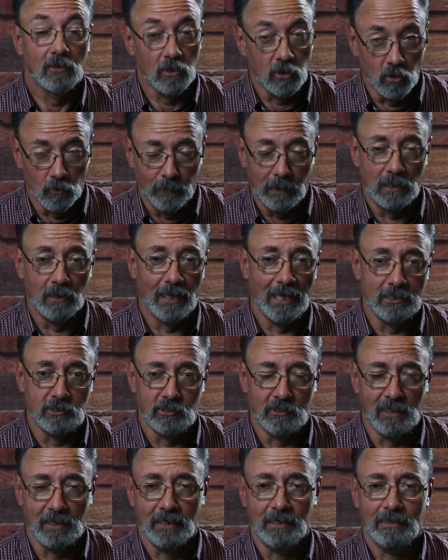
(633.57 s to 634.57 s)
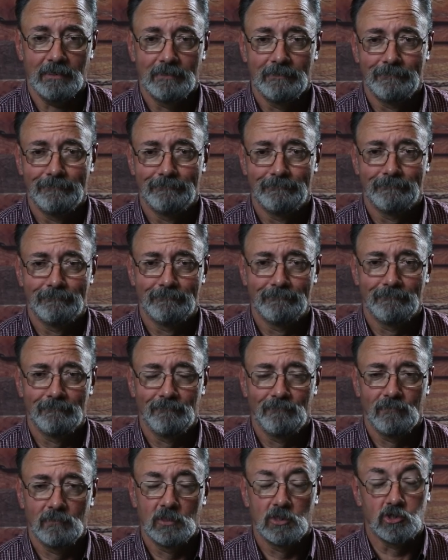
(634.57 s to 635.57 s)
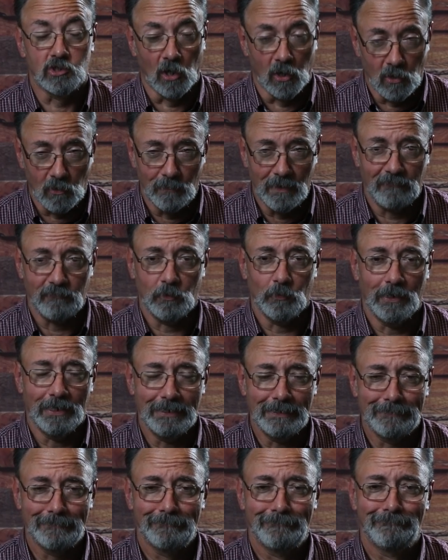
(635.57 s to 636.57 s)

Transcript: You'll be glad you did. Shalom, everyone.